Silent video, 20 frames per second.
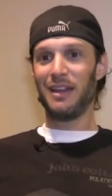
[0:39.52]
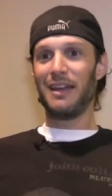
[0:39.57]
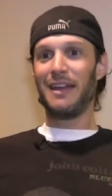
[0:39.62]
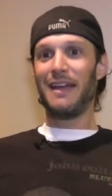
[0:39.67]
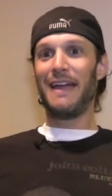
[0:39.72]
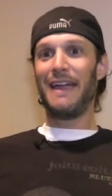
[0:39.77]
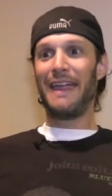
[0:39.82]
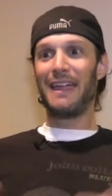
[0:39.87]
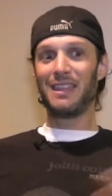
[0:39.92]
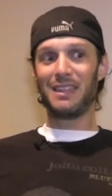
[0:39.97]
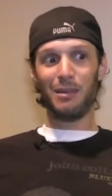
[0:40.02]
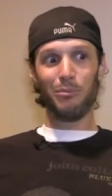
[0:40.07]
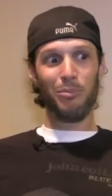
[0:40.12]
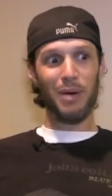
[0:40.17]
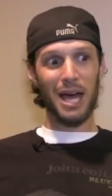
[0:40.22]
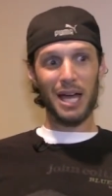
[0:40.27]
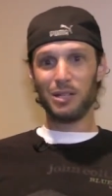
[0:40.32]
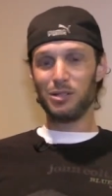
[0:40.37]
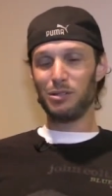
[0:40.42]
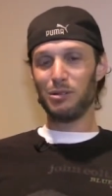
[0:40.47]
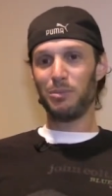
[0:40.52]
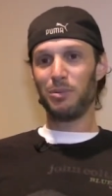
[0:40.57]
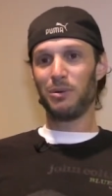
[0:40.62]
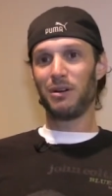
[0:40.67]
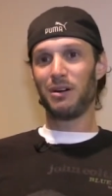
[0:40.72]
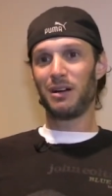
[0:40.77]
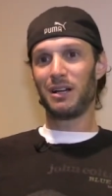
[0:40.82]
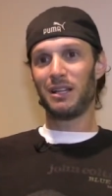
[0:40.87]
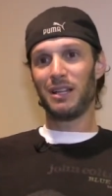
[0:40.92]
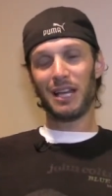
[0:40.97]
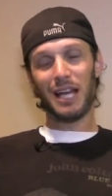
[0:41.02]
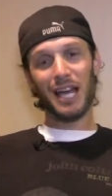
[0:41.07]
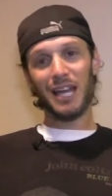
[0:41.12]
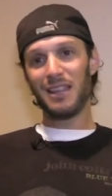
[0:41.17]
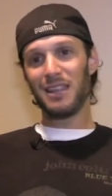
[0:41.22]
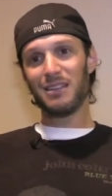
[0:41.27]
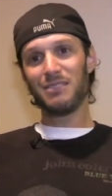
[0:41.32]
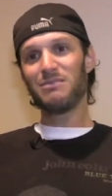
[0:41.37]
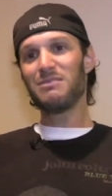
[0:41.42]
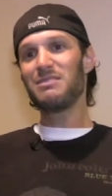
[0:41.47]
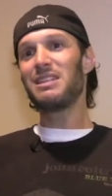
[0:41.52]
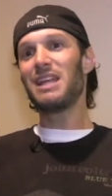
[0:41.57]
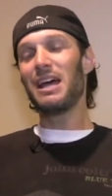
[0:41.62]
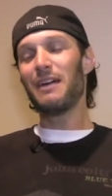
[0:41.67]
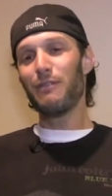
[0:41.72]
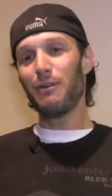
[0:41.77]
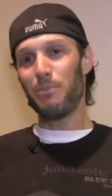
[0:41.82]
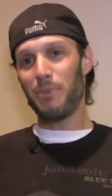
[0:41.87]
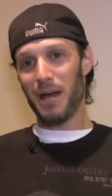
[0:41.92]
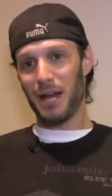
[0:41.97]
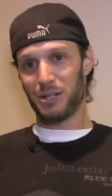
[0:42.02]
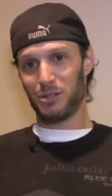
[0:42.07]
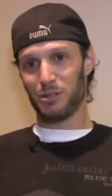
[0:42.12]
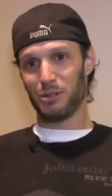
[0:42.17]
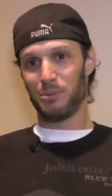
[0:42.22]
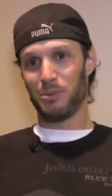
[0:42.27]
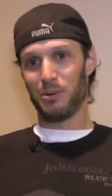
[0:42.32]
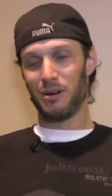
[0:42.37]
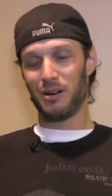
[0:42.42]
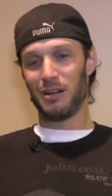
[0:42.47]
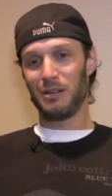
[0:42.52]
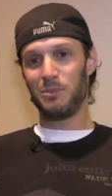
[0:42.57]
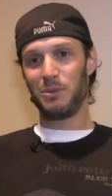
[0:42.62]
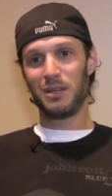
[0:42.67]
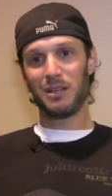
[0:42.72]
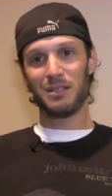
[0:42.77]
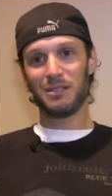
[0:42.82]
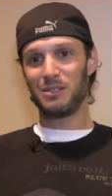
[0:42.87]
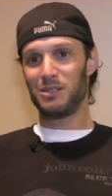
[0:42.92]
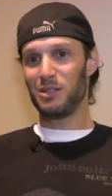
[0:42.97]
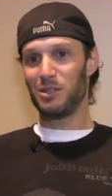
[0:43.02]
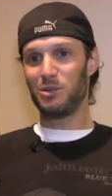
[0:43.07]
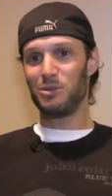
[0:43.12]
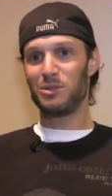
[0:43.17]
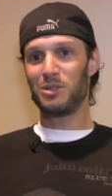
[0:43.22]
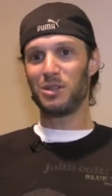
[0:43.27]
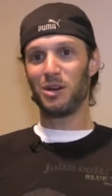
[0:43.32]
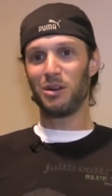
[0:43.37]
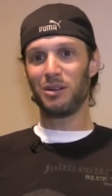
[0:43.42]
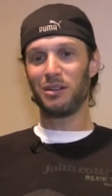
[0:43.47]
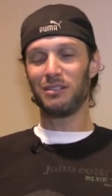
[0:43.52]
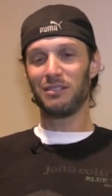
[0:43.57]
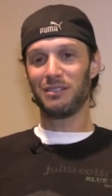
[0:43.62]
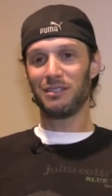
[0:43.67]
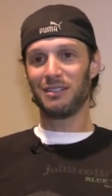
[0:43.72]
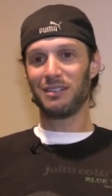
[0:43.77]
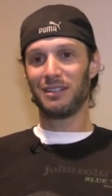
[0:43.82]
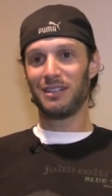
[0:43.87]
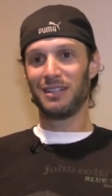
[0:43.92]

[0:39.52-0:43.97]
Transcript: Sure. And the bachelor party, like I, there's never bachelor party because dudes go to